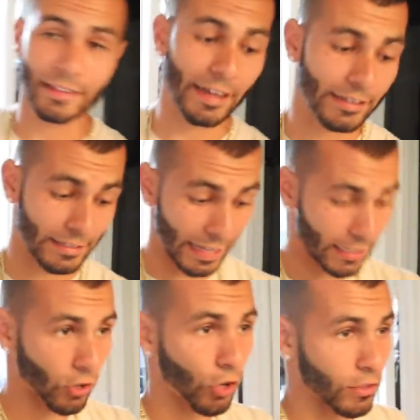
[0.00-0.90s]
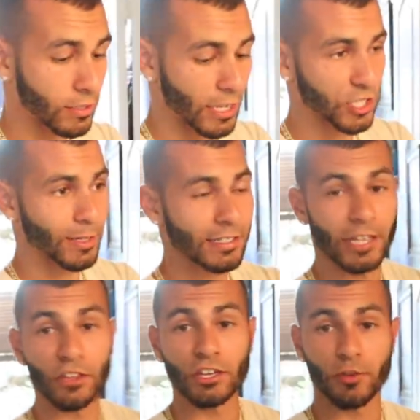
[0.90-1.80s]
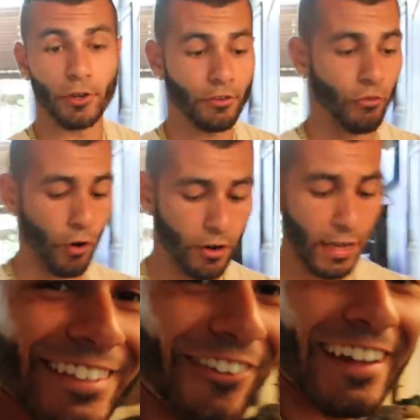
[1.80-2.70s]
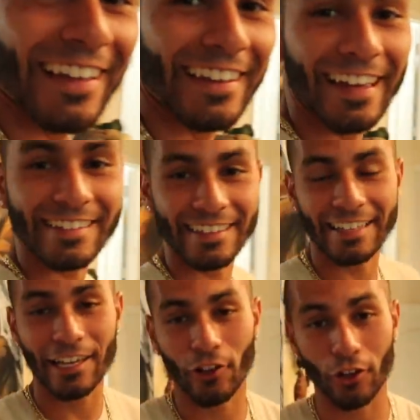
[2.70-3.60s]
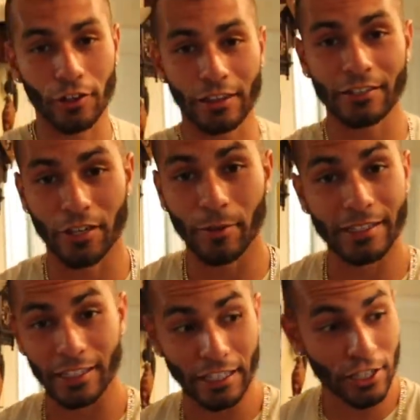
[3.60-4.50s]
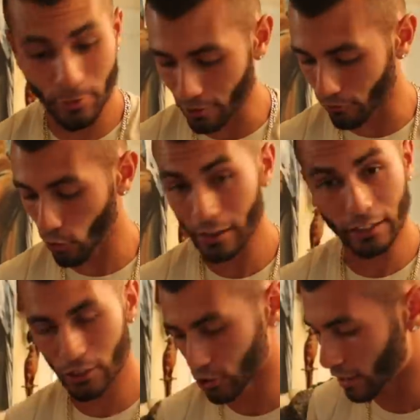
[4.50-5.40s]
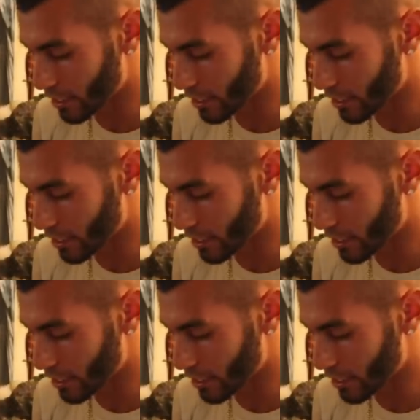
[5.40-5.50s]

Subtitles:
days, that's how long this guy's been inside the incubator for. 28 days, and that's how long the thing's gonna be inside the incubator for, and then they start